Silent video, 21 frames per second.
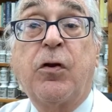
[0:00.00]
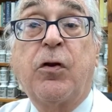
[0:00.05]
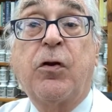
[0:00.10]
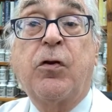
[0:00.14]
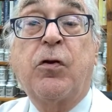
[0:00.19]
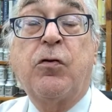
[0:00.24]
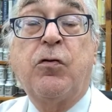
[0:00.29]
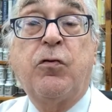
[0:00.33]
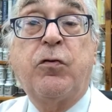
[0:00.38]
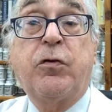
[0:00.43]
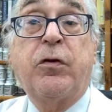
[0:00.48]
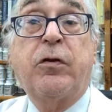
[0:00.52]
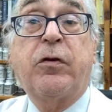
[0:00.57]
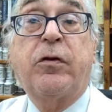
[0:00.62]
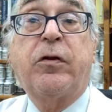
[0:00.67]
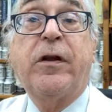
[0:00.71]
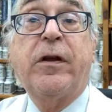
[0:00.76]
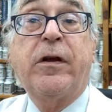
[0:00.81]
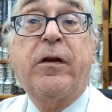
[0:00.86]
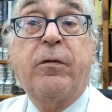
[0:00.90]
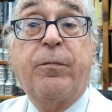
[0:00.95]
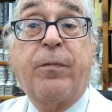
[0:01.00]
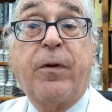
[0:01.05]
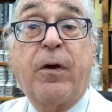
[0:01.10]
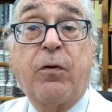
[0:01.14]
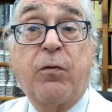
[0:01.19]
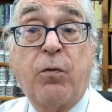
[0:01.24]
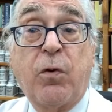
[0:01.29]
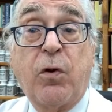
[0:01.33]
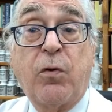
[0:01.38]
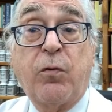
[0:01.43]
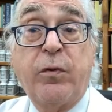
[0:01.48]
you can think about
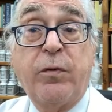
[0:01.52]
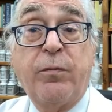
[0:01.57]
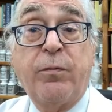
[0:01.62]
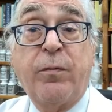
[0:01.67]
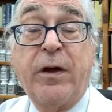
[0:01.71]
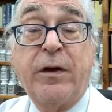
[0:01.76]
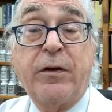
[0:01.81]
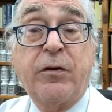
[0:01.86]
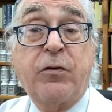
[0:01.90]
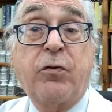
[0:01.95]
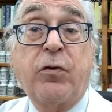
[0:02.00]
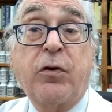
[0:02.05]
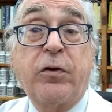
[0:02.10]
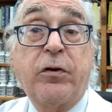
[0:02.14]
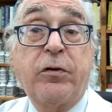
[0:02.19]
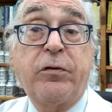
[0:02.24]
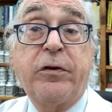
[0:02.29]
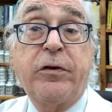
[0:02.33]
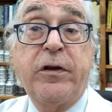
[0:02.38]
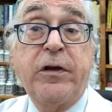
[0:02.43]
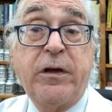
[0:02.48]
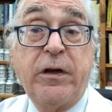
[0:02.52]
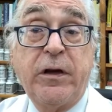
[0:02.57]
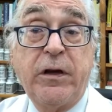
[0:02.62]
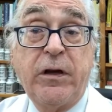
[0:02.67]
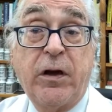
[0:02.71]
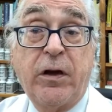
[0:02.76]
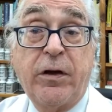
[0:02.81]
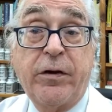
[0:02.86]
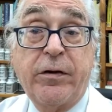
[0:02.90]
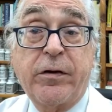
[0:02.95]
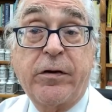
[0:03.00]
what we might call a leaky
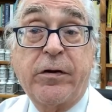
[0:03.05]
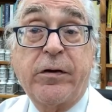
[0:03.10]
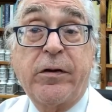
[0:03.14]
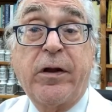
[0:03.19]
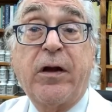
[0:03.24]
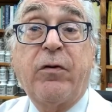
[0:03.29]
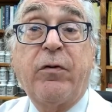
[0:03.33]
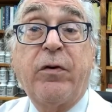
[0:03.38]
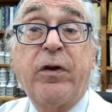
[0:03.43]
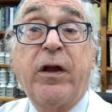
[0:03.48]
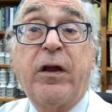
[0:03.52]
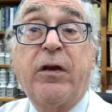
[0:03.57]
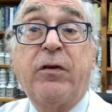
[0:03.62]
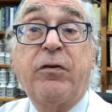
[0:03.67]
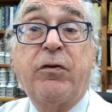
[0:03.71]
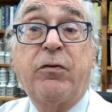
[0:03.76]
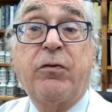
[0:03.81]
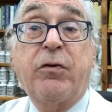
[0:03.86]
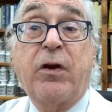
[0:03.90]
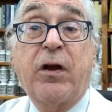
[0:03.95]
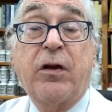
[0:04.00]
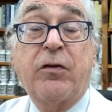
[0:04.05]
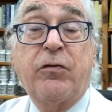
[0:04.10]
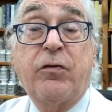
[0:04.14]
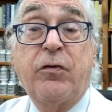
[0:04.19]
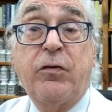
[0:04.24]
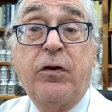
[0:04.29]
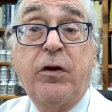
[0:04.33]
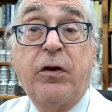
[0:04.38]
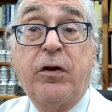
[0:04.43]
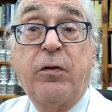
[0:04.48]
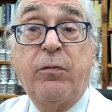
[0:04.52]
gut, allowing endotoxin
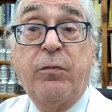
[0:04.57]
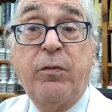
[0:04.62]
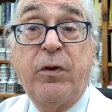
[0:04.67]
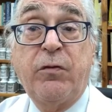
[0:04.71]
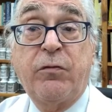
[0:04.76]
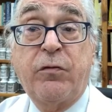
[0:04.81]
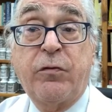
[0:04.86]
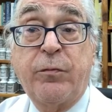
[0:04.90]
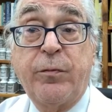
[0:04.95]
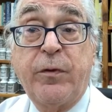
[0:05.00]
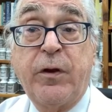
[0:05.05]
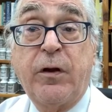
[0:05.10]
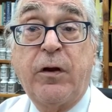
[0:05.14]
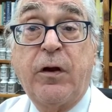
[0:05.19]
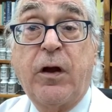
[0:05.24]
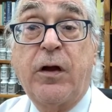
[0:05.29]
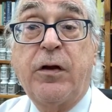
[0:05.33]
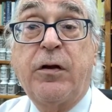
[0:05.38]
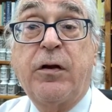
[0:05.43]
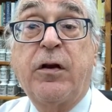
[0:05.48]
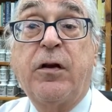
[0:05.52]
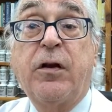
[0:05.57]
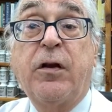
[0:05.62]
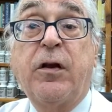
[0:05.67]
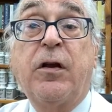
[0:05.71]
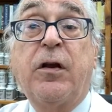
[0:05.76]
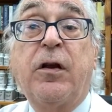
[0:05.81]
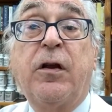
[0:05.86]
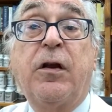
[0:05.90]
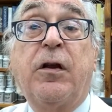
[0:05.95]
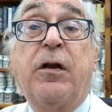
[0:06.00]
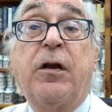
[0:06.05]
to come in from the gut.
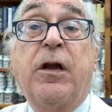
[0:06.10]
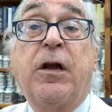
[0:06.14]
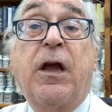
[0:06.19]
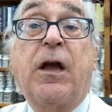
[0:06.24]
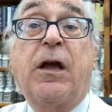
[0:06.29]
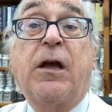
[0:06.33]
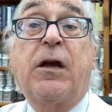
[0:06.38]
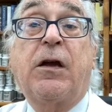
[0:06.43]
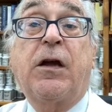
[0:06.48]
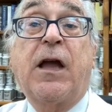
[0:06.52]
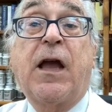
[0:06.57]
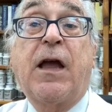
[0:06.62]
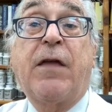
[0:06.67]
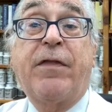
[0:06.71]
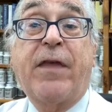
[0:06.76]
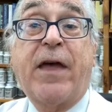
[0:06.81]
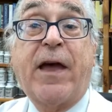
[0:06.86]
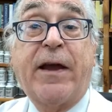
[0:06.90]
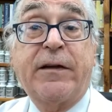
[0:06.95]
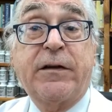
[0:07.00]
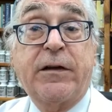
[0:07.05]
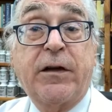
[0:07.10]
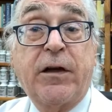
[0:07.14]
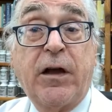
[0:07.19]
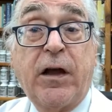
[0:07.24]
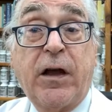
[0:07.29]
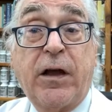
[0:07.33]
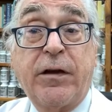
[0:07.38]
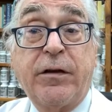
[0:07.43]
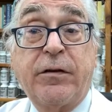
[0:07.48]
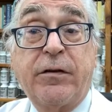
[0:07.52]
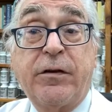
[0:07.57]
And that
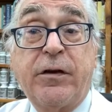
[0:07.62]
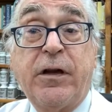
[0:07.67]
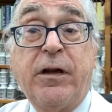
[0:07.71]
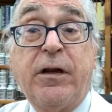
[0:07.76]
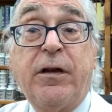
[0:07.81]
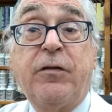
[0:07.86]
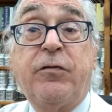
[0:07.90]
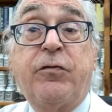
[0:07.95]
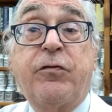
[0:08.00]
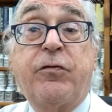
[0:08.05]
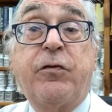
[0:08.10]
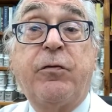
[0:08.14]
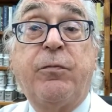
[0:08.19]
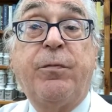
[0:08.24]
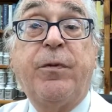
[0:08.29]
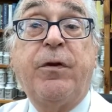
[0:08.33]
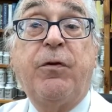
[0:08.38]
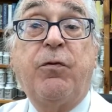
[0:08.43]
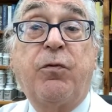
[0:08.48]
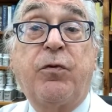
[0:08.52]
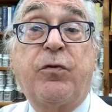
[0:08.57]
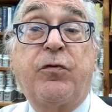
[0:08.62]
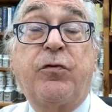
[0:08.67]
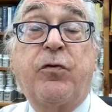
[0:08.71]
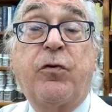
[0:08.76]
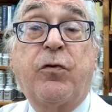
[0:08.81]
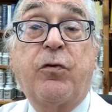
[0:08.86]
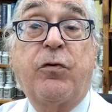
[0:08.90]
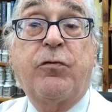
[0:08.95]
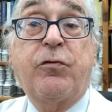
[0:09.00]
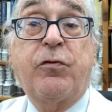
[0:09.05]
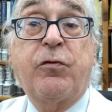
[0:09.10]
gut needs to be
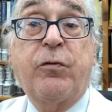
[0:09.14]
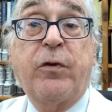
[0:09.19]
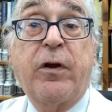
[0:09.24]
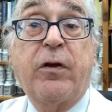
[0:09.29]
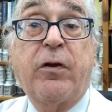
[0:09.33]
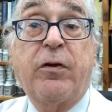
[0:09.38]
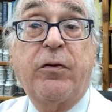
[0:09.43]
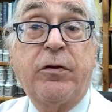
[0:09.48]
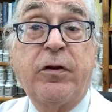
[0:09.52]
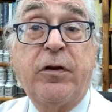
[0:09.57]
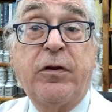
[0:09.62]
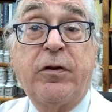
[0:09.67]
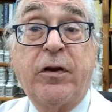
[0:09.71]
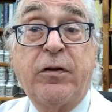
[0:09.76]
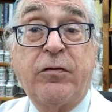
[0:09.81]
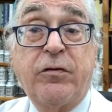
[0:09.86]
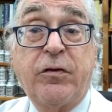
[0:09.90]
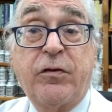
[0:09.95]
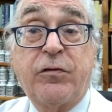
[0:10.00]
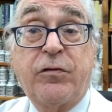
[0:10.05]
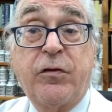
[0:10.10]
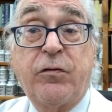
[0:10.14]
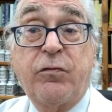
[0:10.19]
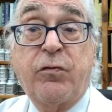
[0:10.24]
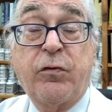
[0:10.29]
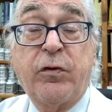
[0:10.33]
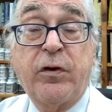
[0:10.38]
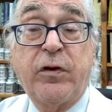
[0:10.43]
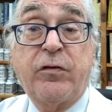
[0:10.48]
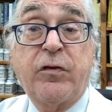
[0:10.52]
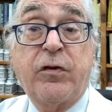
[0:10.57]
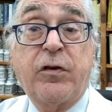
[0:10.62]
restored to a healthy digestive
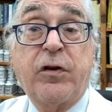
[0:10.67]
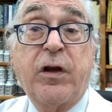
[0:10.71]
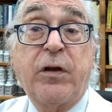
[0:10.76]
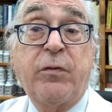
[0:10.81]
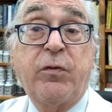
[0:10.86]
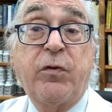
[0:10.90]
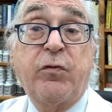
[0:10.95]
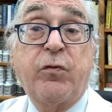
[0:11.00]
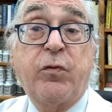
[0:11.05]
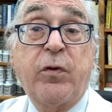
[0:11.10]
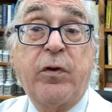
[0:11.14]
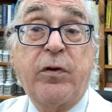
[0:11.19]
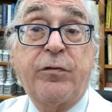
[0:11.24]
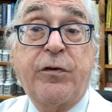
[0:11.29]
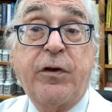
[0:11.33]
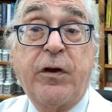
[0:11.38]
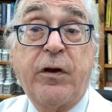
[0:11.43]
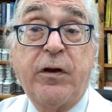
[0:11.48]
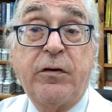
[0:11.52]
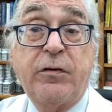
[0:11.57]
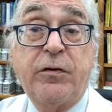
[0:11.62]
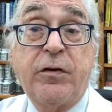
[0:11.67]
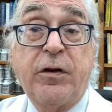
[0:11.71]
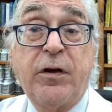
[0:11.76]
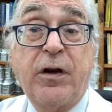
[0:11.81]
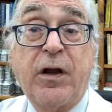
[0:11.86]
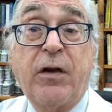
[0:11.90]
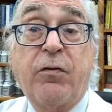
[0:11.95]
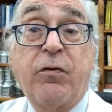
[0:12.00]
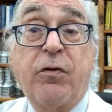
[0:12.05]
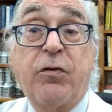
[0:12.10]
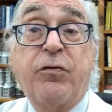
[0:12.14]
transit time of twelve to eighteen
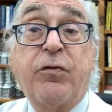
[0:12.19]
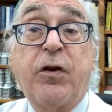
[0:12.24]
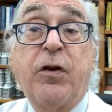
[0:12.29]
hours